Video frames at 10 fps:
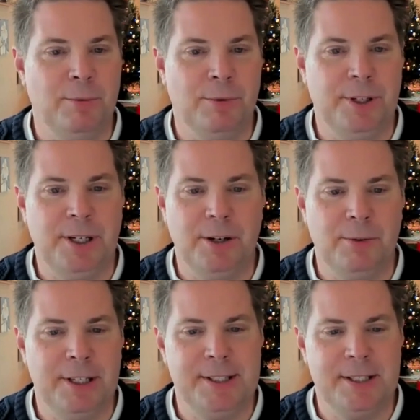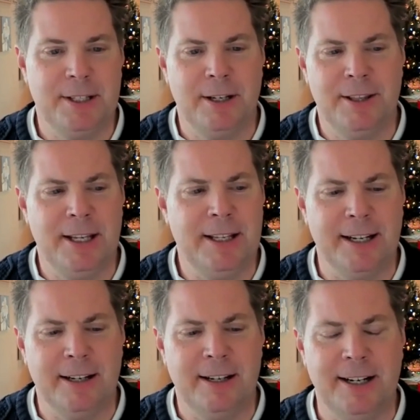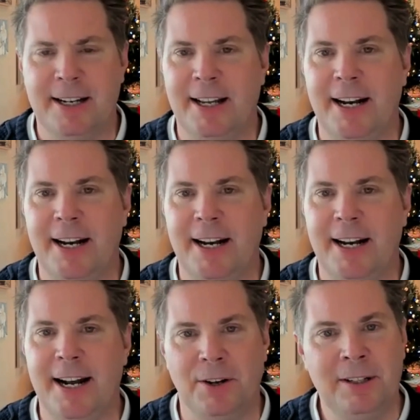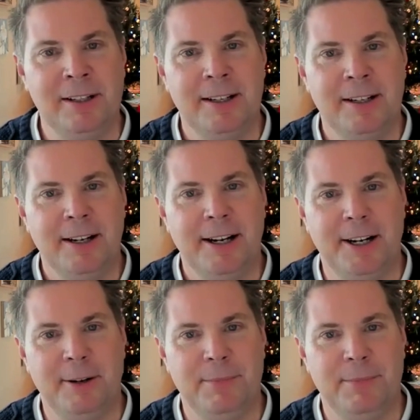I think, it's a thing that kind of connects us all.